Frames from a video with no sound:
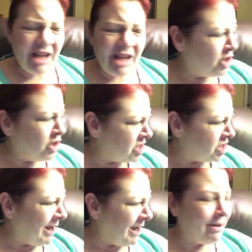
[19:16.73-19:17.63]
Did you just
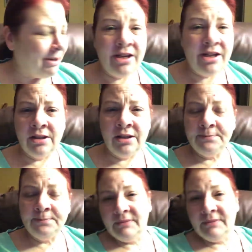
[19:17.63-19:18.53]
pop in here?
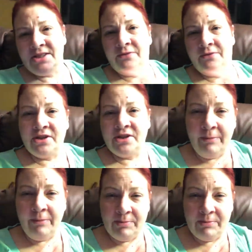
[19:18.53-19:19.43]
That's the first
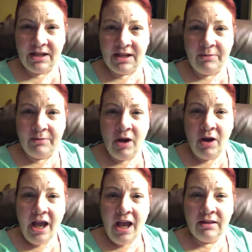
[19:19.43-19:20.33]
comment I'm seeing from you.
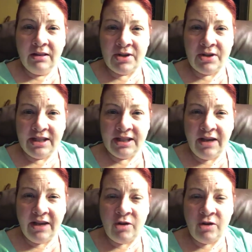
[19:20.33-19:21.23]
Christy Lee, have you